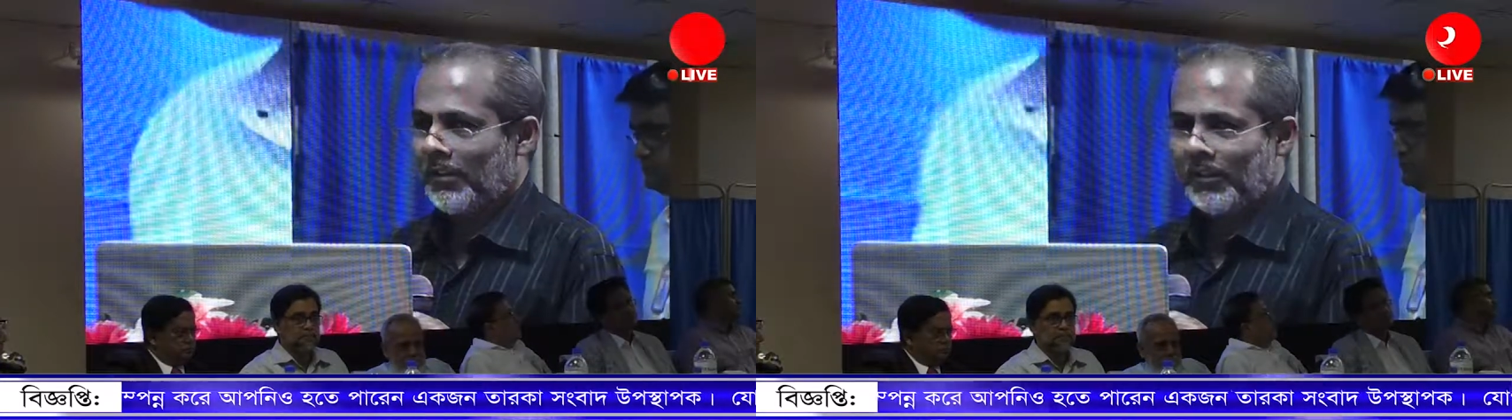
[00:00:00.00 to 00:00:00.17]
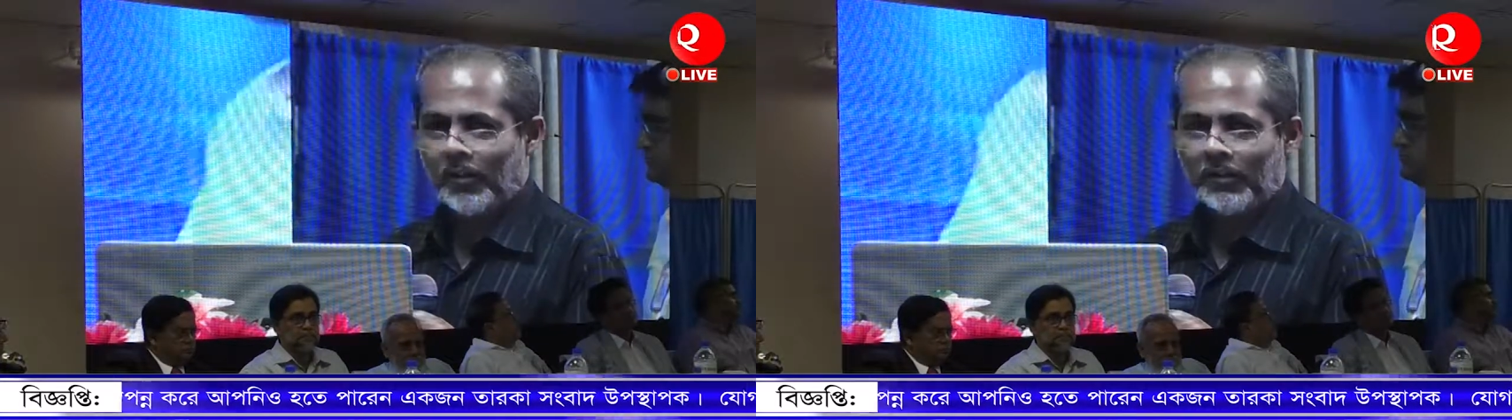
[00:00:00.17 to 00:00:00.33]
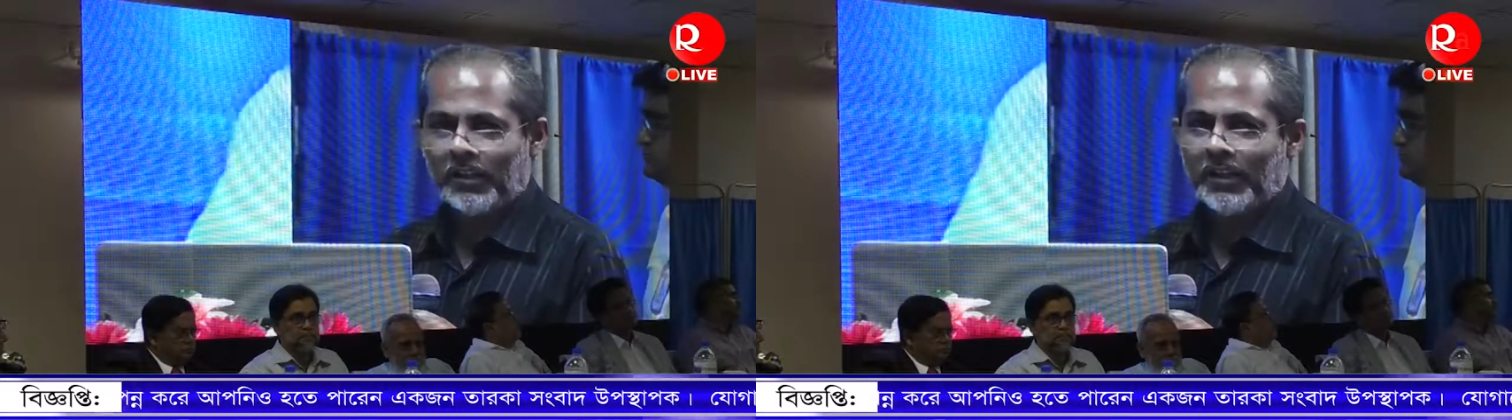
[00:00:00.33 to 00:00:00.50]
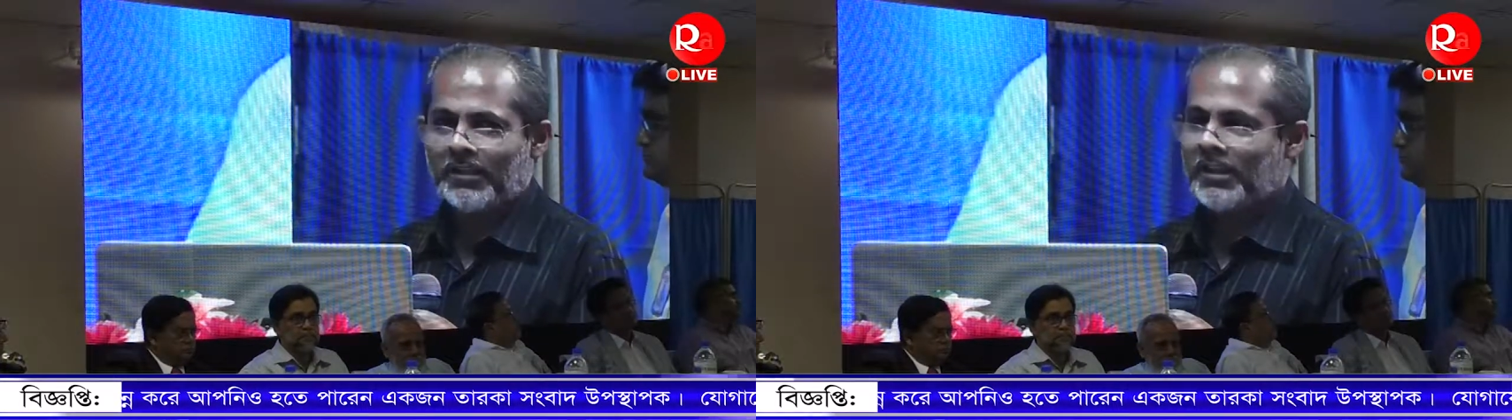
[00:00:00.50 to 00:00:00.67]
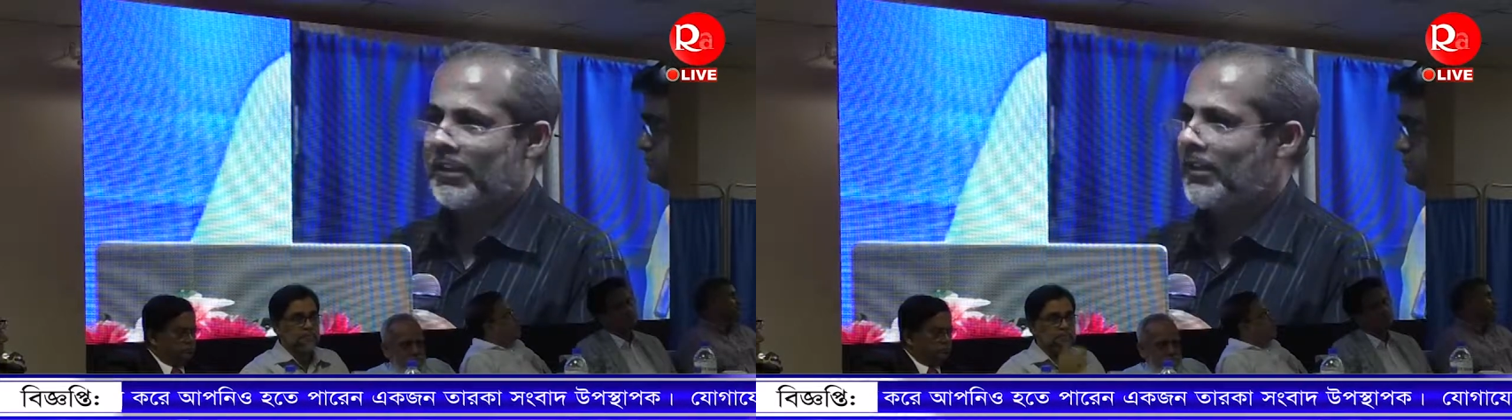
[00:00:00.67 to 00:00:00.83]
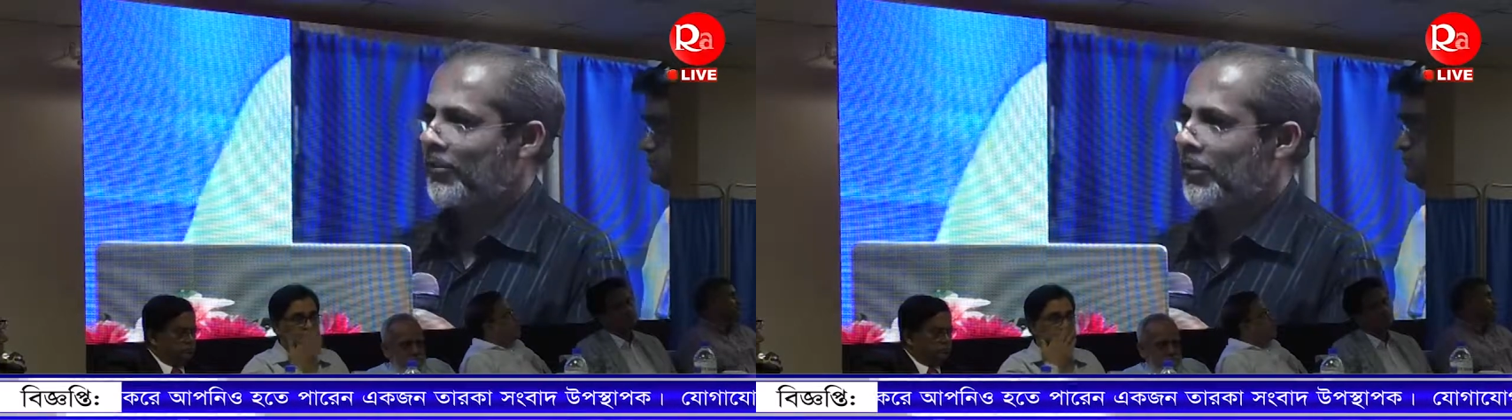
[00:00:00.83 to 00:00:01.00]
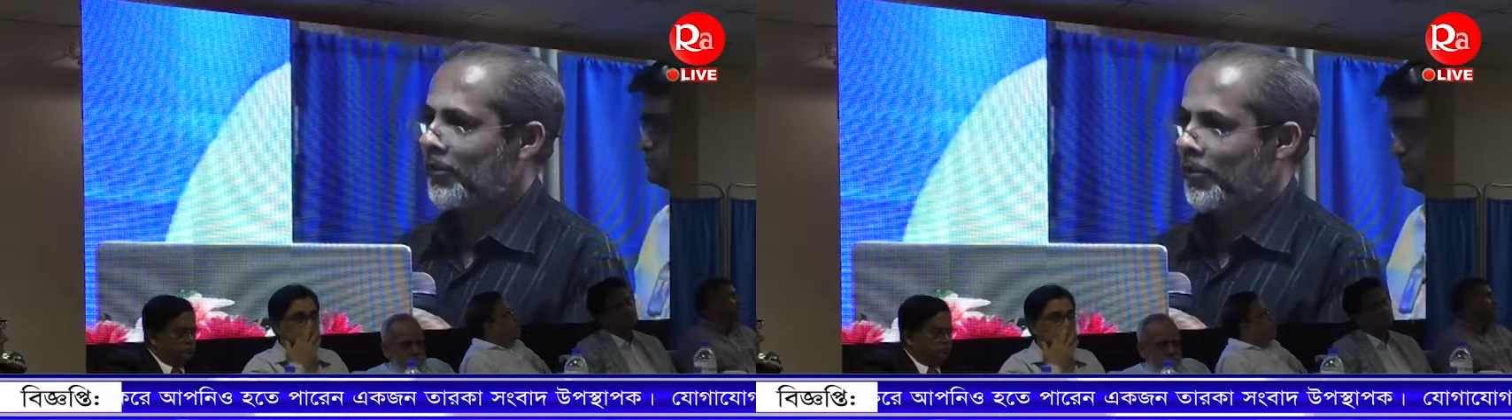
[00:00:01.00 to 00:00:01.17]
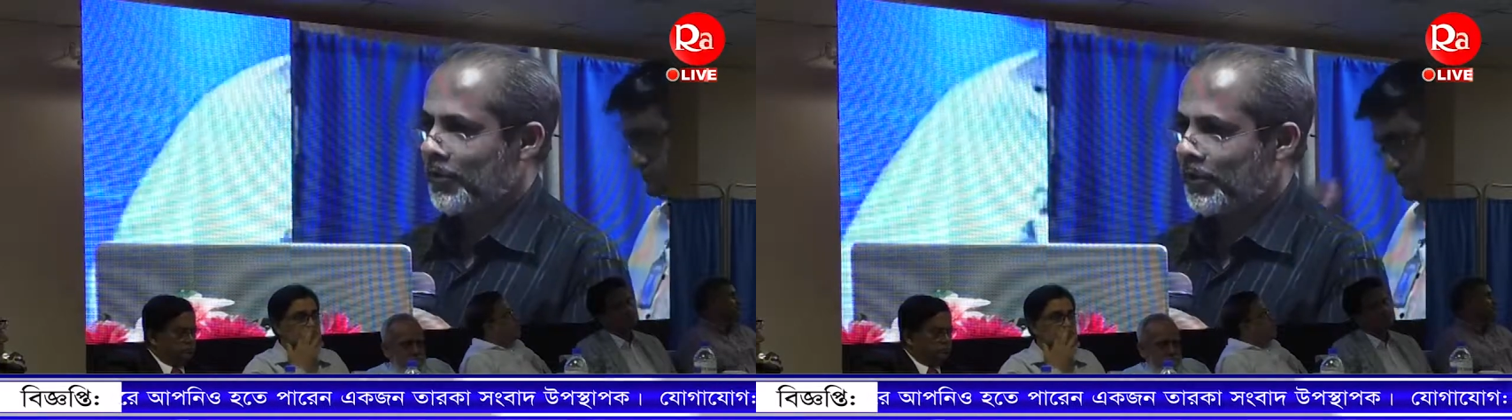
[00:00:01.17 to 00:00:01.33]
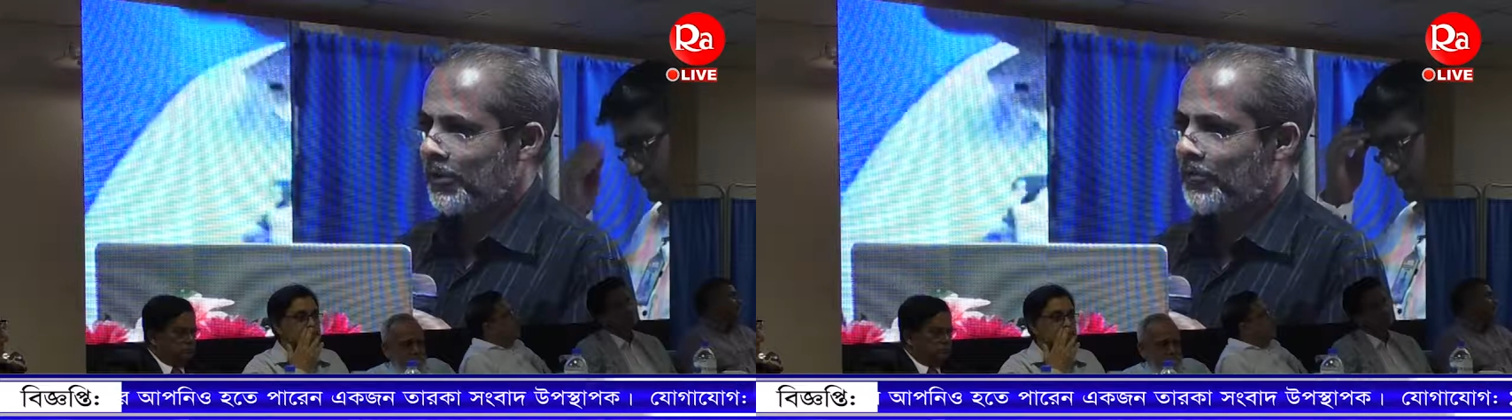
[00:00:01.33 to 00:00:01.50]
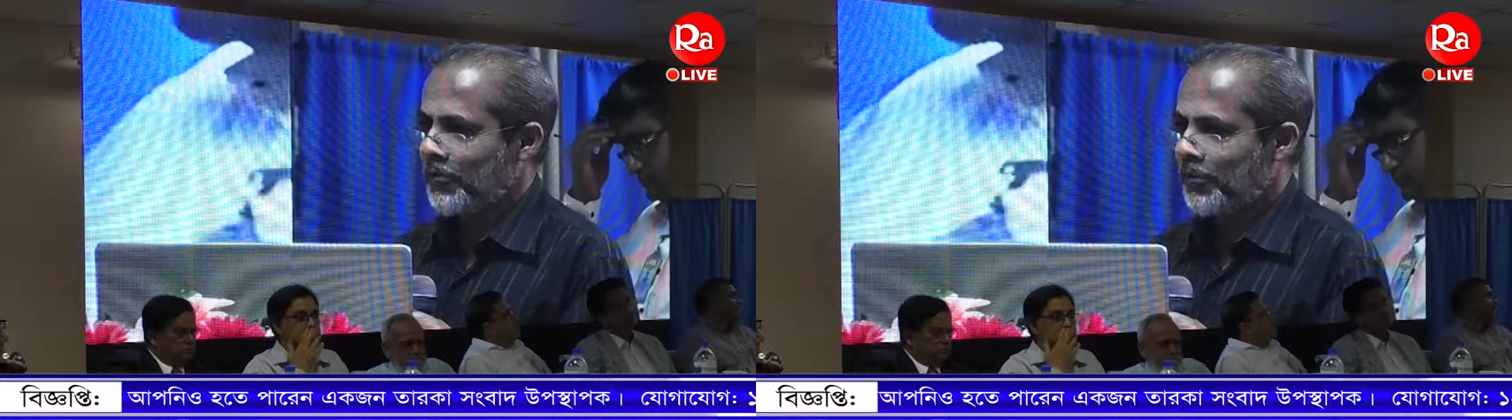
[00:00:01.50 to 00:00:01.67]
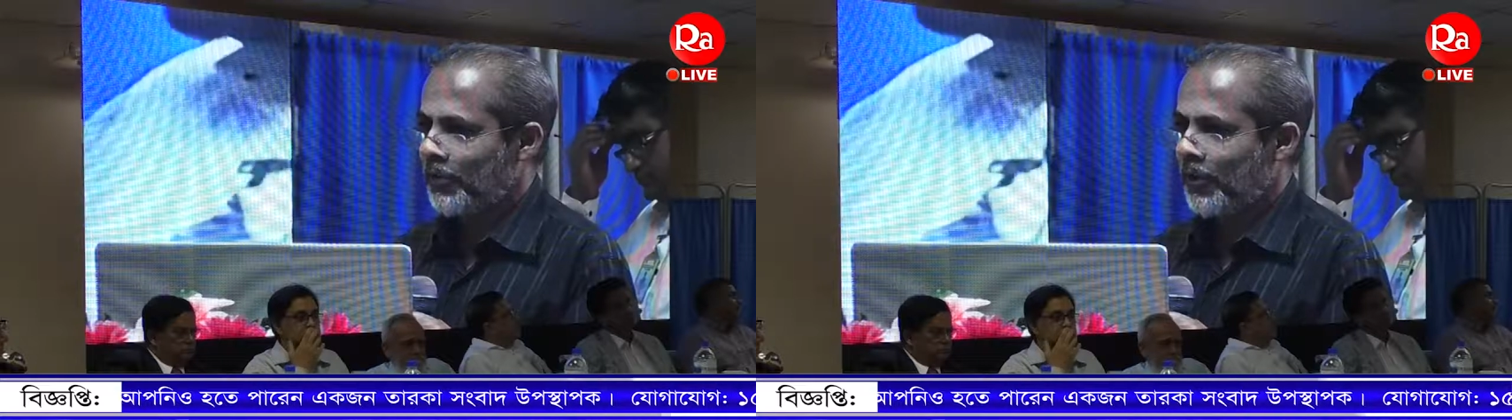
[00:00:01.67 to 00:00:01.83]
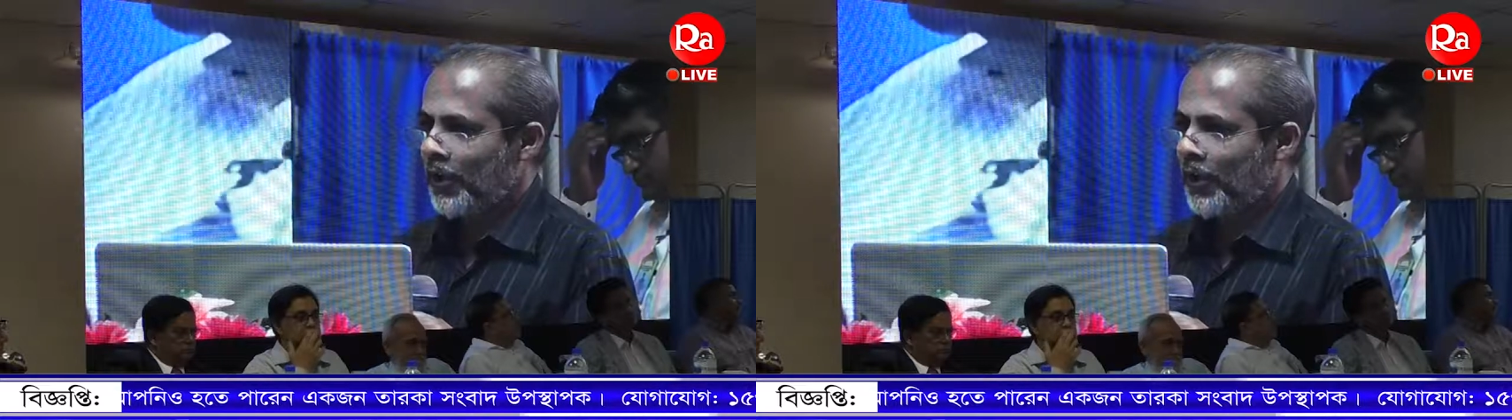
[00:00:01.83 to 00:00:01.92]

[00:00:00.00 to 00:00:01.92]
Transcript: the organizer, they will continue to